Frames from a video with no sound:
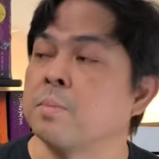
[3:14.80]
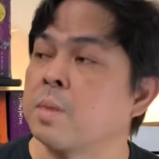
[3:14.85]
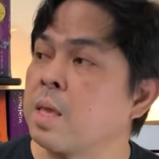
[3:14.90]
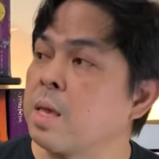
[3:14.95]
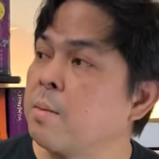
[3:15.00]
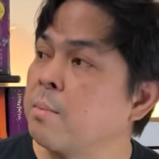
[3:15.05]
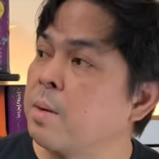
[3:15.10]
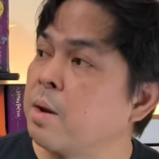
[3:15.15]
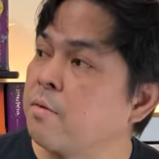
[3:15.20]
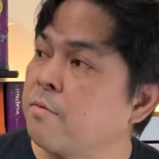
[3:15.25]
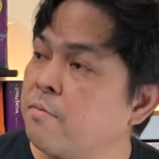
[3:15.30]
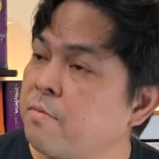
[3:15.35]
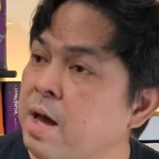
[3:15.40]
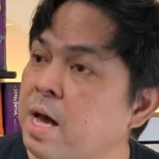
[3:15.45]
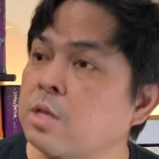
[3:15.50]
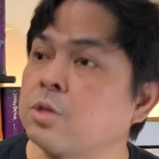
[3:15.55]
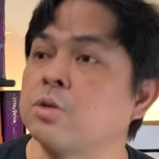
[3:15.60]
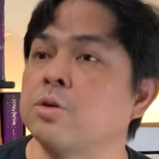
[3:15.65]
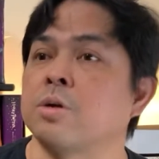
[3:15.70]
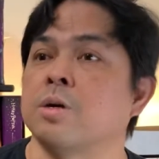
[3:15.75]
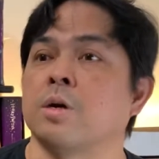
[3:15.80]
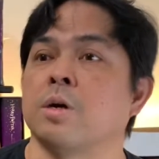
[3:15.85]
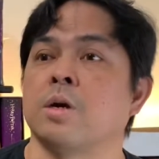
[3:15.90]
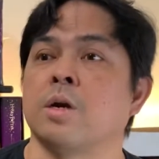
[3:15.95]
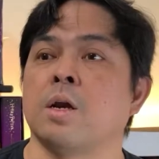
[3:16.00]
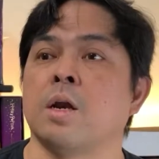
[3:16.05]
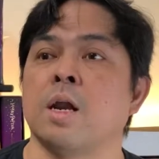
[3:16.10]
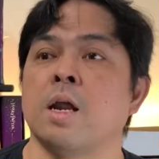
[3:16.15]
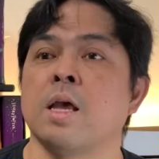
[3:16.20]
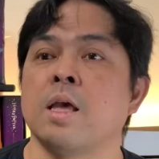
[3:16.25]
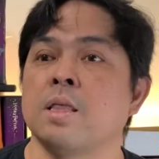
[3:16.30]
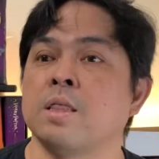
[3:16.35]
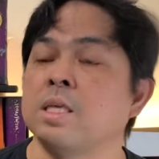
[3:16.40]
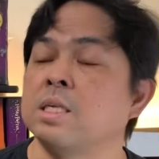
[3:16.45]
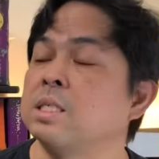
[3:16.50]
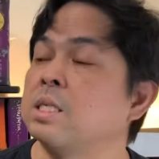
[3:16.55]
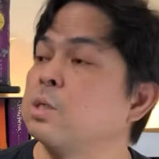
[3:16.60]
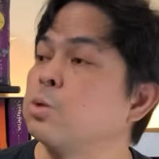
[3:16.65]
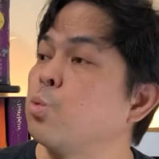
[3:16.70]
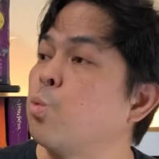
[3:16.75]
manufacturer, this
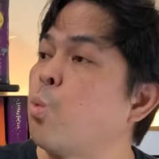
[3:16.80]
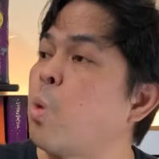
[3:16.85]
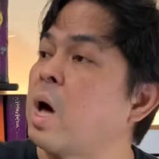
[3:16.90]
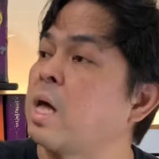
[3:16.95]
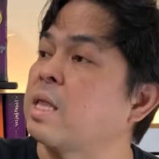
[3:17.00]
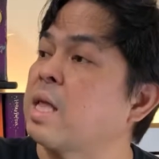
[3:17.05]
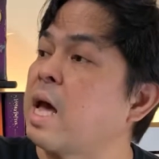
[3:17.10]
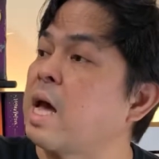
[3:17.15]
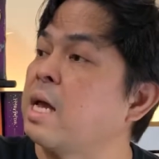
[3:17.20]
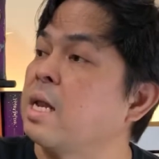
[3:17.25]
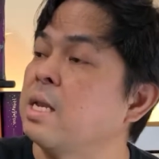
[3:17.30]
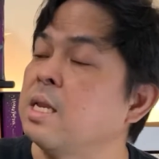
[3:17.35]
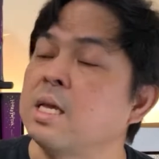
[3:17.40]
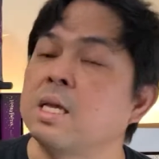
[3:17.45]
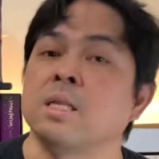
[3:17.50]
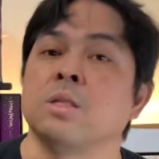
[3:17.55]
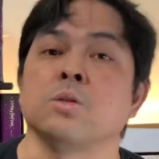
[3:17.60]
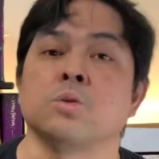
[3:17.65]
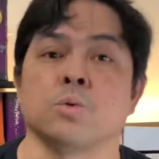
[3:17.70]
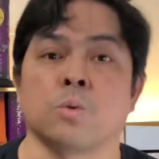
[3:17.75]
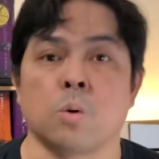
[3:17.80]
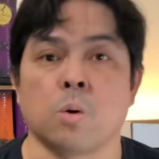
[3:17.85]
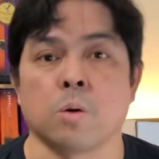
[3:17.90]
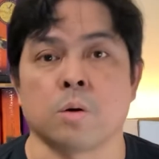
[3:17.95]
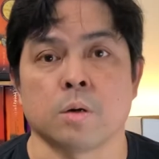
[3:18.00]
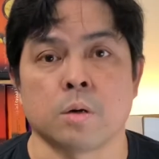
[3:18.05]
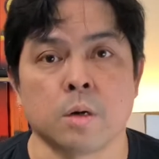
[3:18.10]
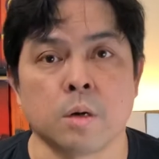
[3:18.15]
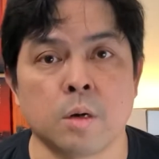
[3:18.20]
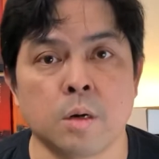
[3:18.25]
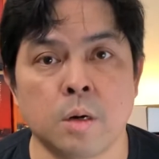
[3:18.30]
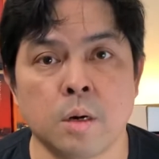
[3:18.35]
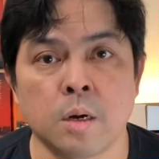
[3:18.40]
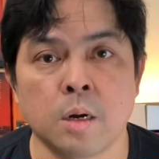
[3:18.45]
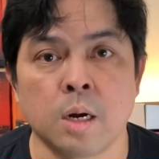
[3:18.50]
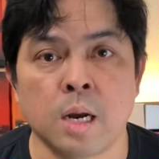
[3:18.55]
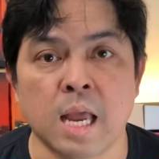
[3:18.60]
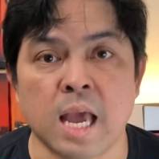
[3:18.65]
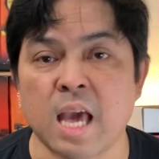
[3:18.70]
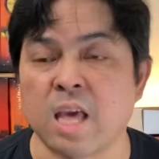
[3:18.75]
is what I need to order,
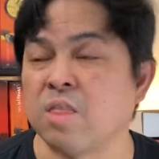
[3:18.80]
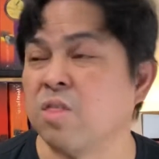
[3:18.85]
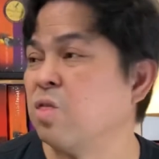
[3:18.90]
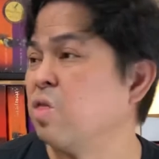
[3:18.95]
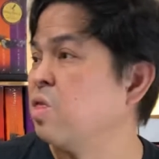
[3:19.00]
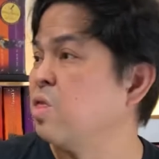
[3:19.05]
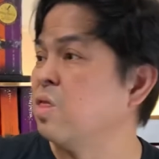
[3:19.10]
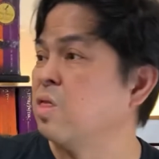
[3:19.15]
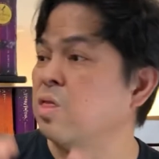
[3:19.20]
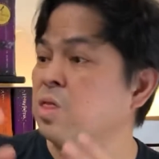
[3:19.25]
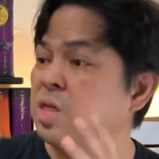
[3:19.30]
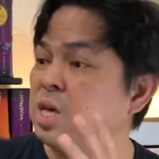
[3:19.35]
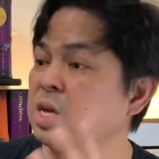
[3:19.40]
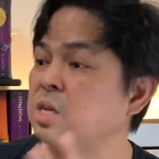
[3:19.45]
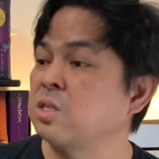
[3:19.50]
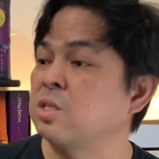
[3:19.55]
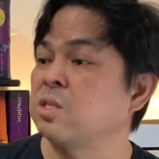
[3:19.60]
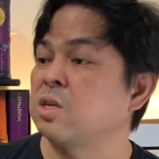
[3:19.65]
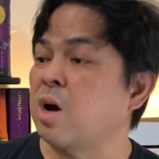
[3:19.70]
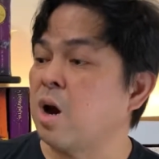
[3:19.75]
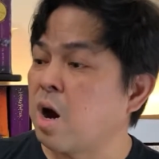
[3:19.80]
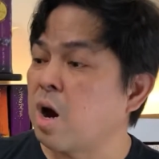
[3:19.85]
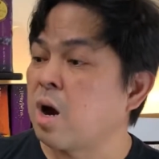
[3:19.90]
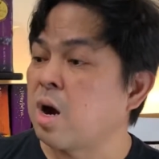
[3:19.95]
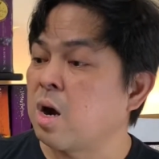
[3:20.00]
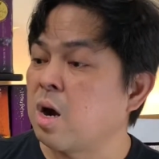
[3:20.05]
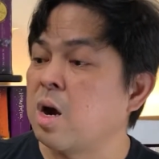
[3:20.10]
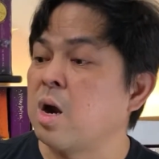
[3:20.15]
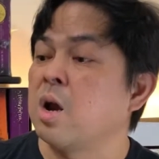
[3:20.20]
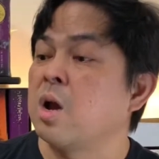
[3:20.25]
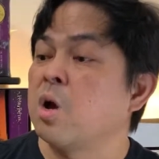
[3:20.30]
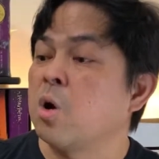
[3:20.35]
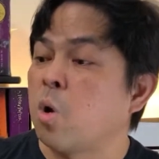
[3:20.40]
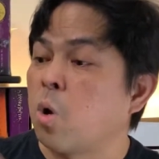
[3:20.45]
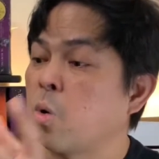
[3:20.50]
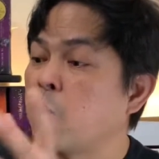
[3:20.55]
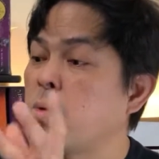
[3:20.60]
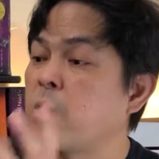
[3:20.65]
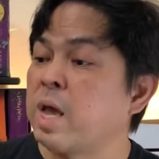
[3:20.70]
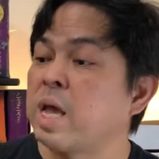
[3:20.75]
and these are
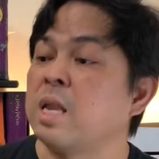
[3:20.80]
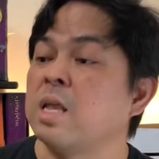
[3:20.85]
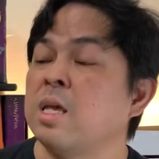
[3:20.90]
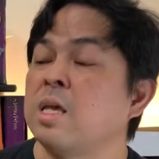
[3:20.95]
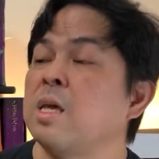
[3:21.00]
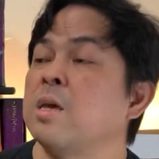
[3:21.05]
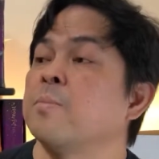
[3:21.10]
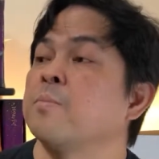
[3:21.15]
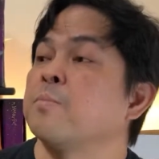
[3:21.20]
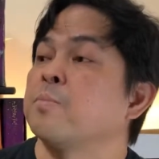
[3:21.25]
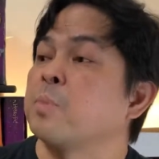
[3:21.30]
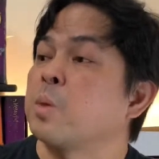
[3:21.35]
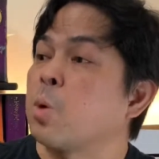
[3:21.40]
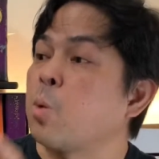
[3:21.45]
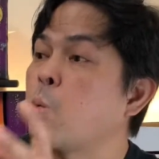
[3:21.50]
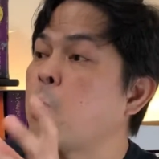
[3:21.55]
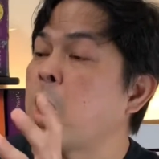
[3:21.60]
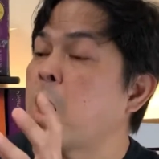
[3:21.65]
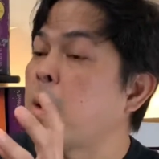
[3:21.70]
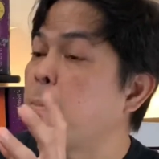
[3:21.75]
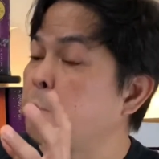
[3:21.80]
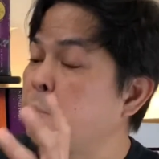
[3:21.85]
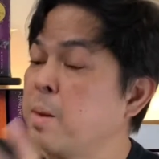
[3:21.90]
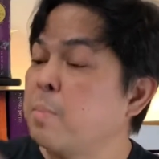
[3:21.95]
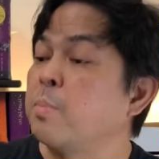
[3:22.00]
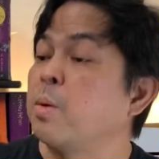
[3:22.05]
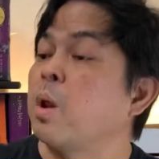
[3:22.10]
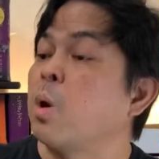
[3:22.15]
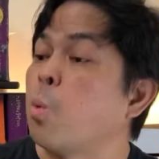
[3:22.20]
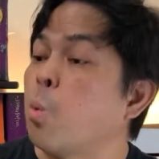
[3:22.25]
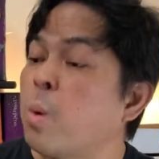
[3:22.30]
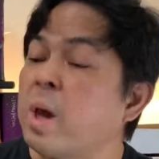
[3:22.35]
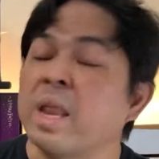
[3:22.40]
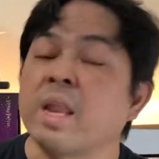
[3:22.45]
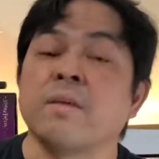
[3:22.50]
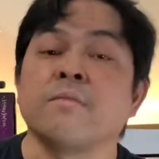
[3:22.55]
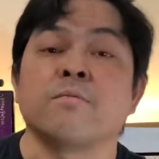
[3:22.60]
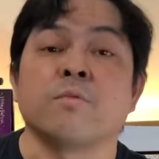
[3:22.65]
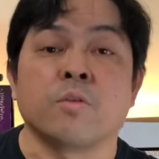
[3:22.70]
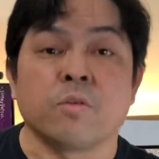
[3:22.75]
already people are waiting
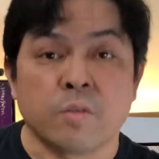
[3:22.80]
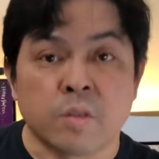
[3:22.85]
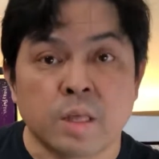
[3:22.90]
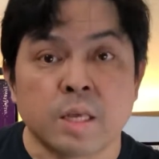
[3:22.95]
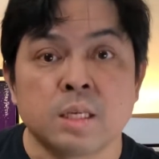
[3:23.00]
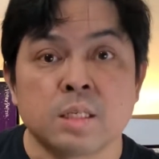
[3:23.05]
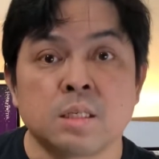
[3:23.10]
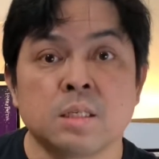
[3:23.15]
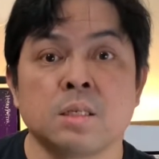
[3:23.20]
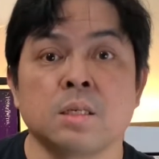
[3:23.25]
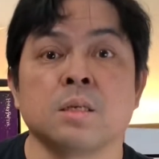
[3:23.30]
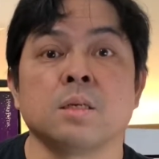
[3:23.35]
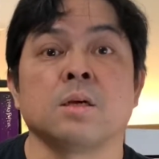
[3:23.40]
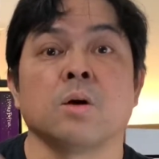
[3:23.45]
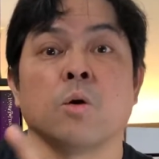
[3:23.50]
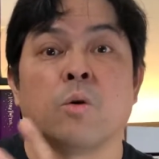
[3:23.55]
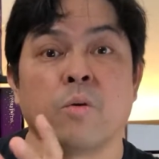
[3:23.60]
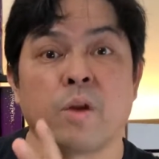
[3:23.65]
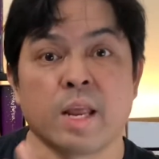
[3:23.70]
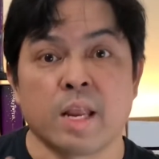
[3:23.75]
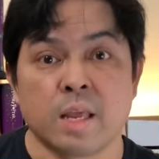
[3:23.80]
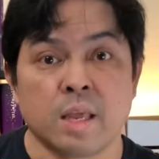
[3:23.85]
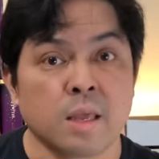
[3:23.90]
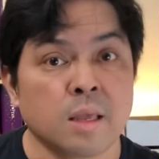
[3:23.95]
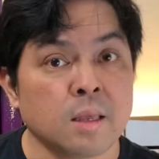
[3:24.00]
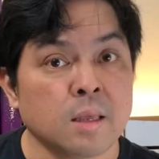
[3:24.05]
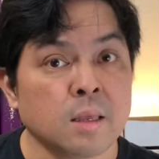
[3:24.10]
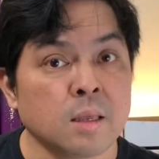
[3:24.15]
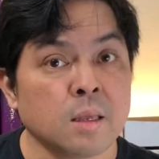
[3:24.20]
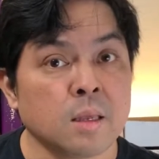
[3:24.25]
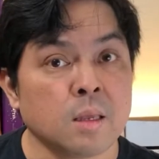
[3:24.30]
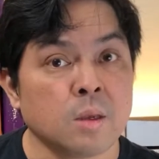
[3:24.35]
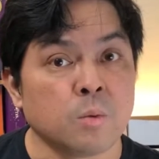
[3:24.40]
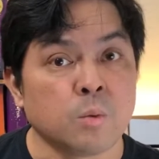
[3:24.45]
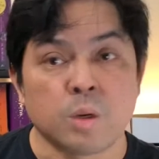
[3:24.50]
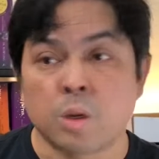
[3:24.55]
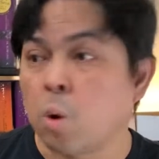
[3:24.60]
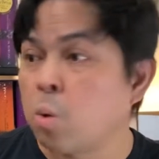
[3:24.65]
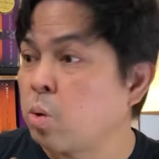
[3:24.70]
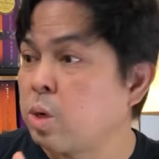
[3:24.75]
for this already. We
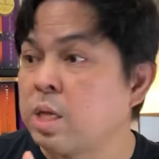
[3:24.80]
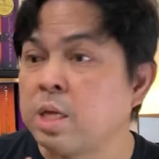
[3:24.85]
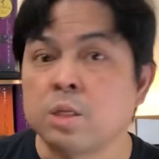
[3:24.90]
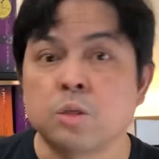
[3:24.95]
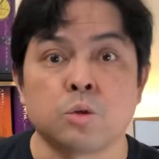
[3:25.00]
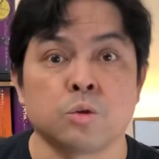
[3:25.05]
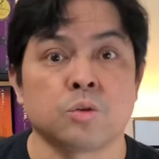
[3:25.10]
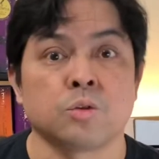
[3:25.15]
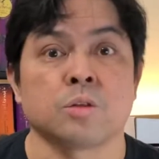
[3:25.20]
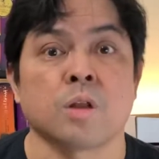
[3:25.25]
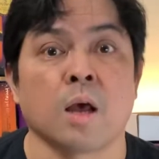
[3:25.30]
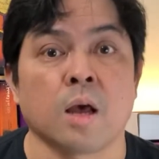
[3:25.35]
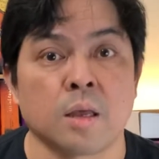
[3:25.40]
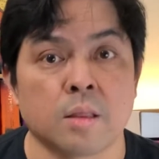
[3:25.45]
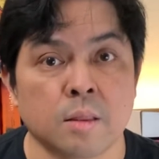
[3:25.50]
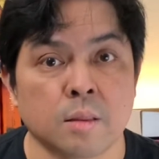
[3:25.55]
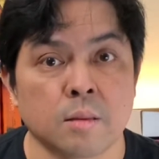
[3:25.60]
don't need to stock.